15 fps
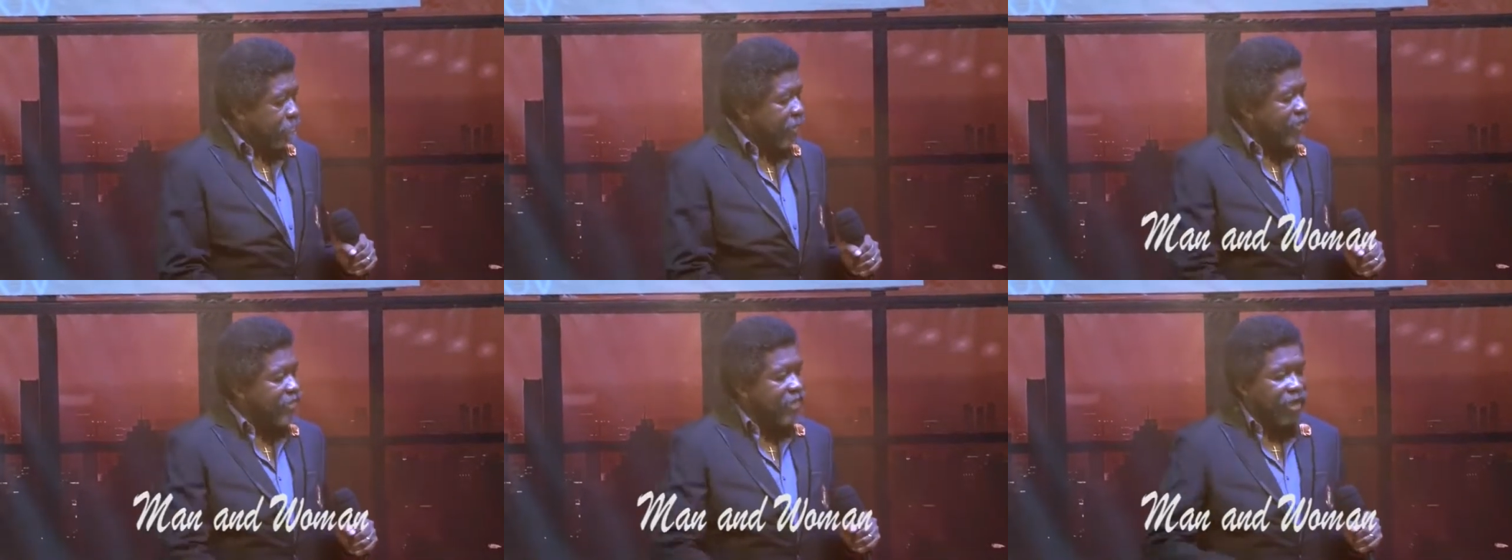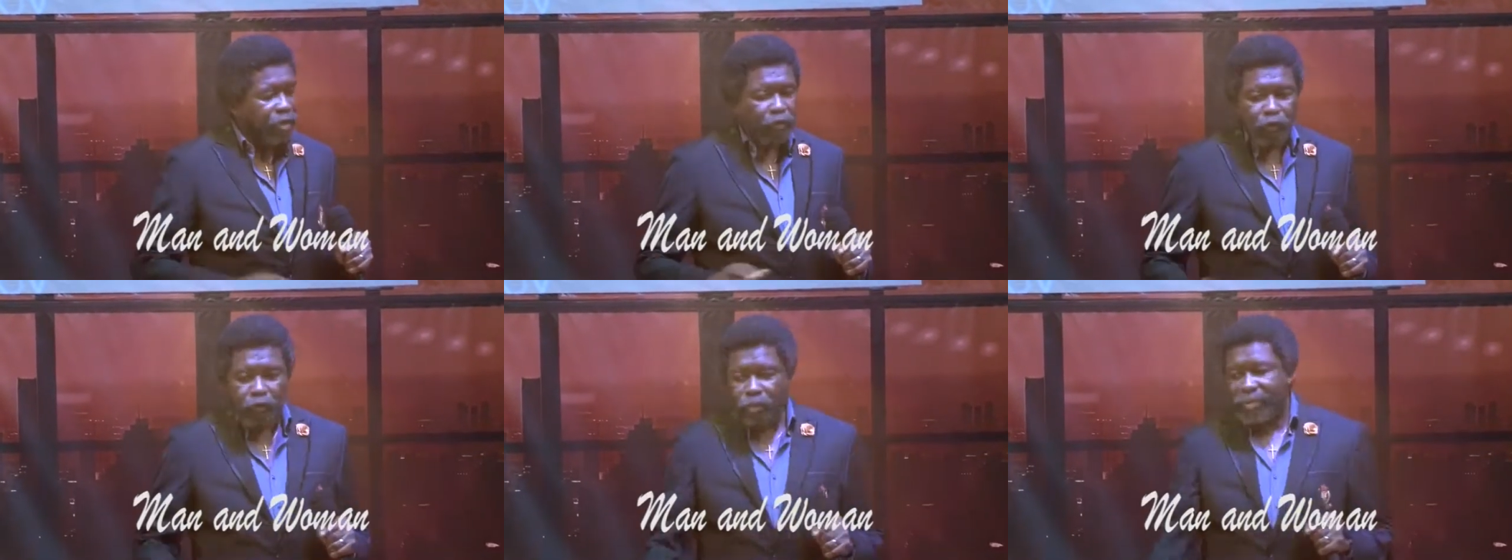man
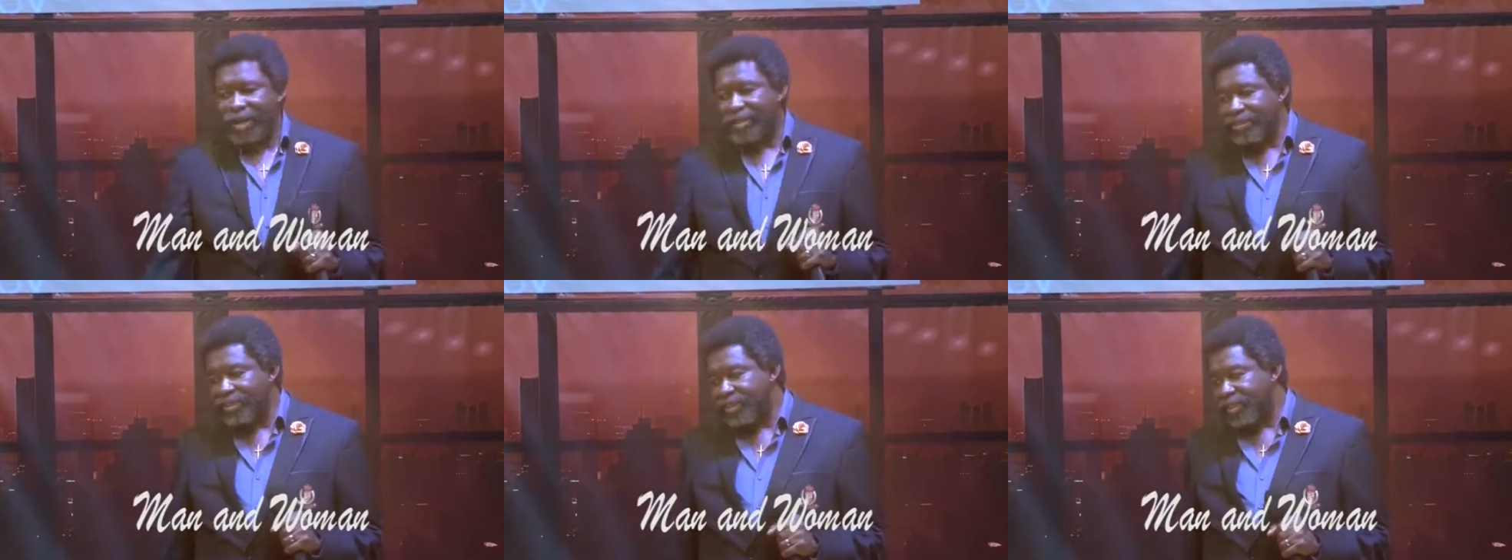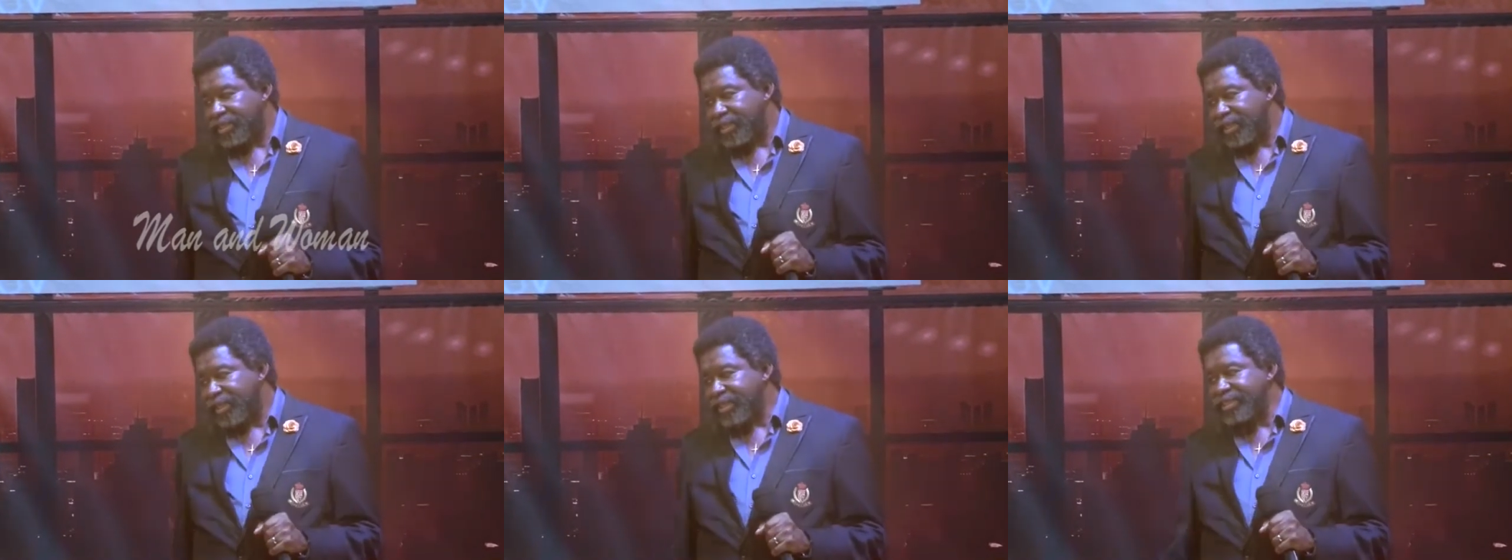and
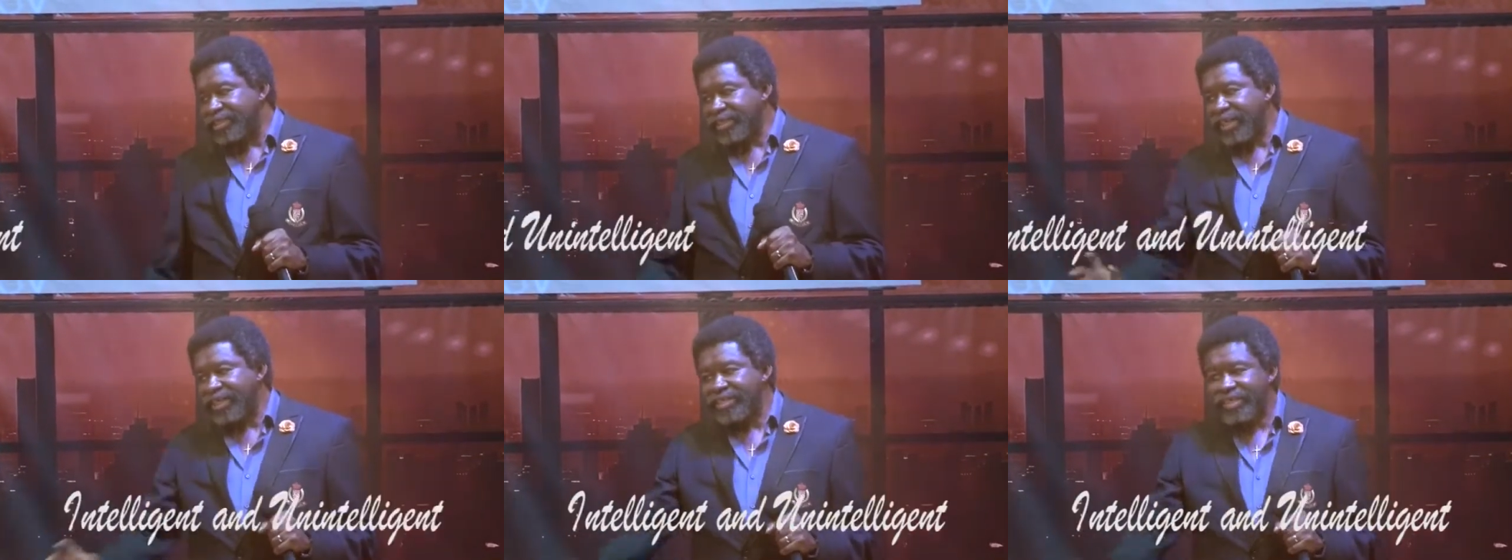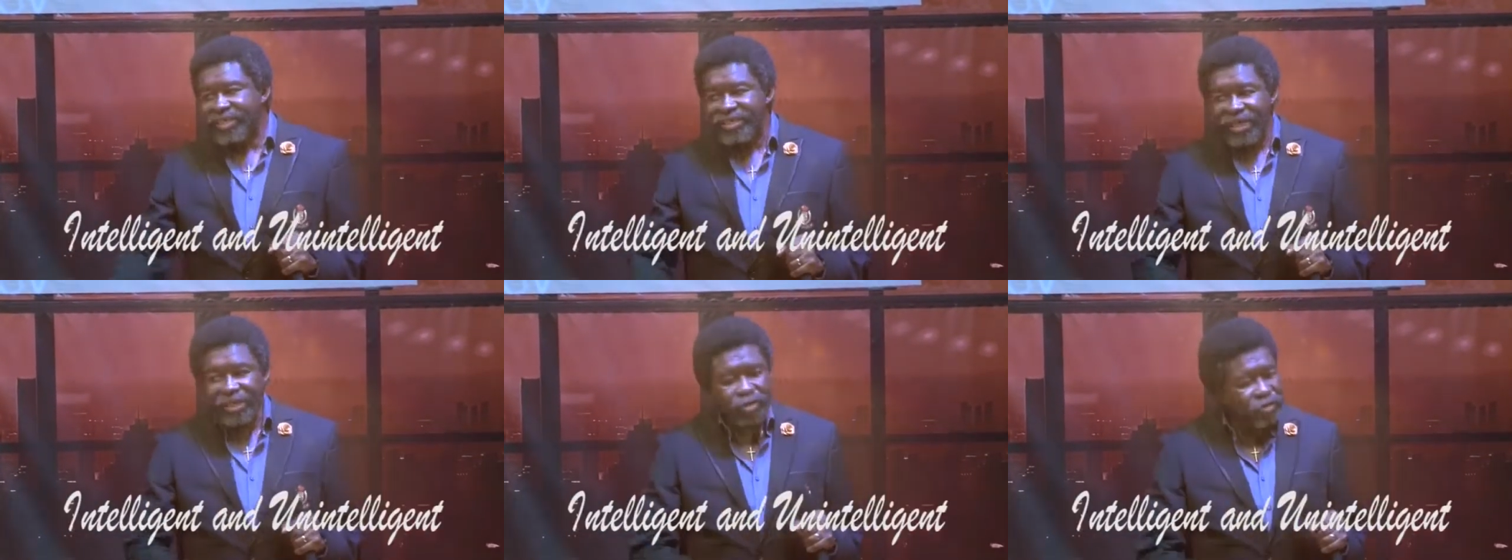woman,
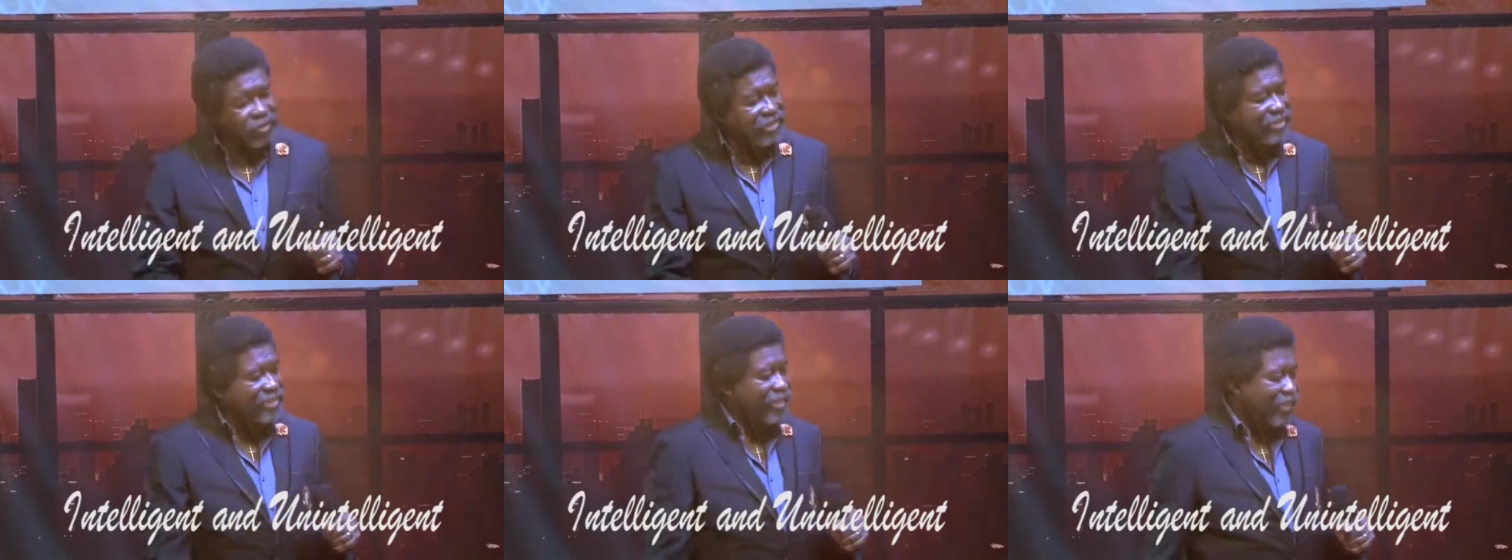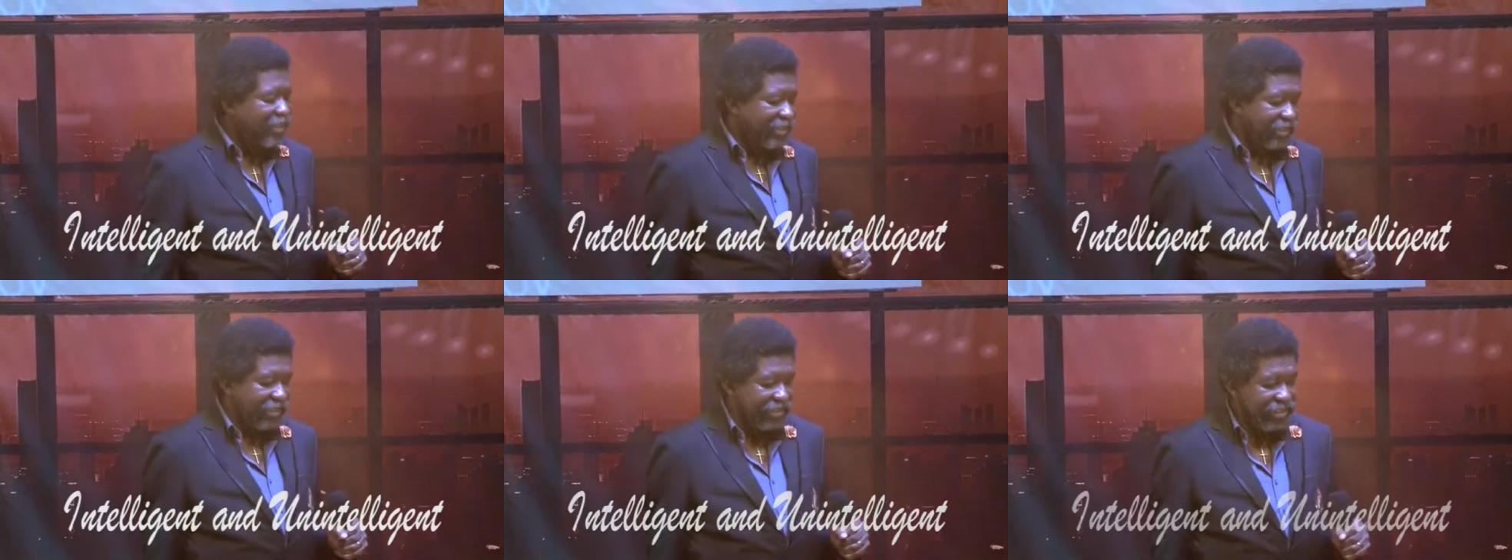intelligent and
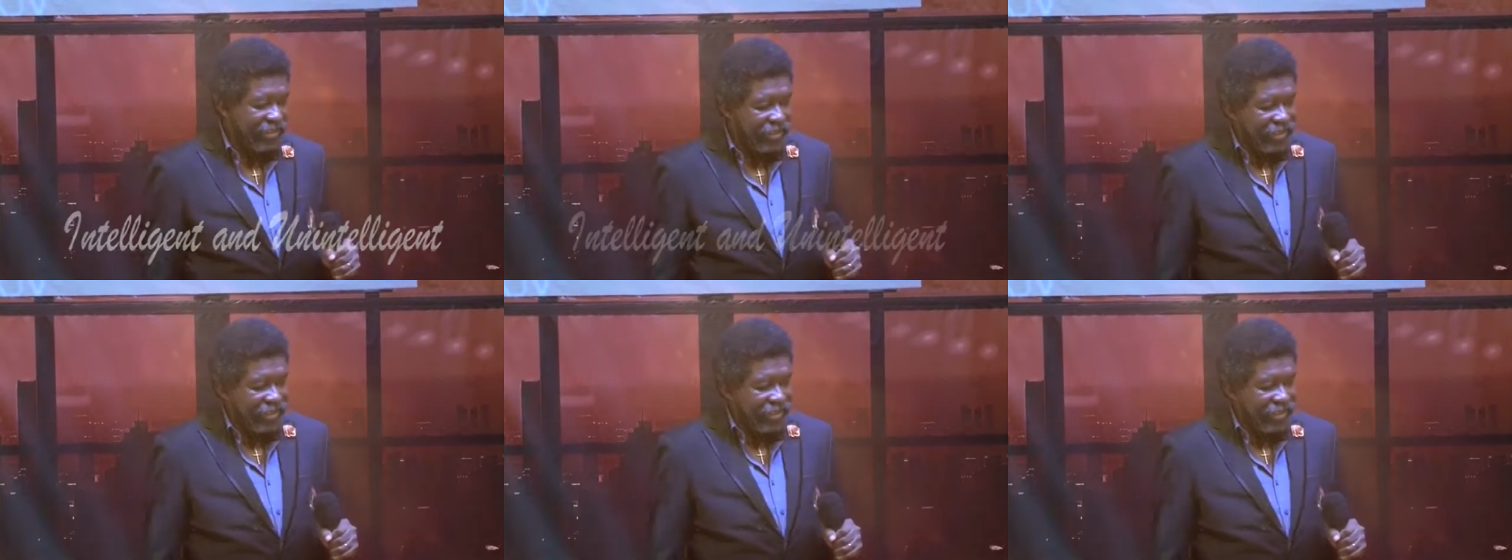unintelligent.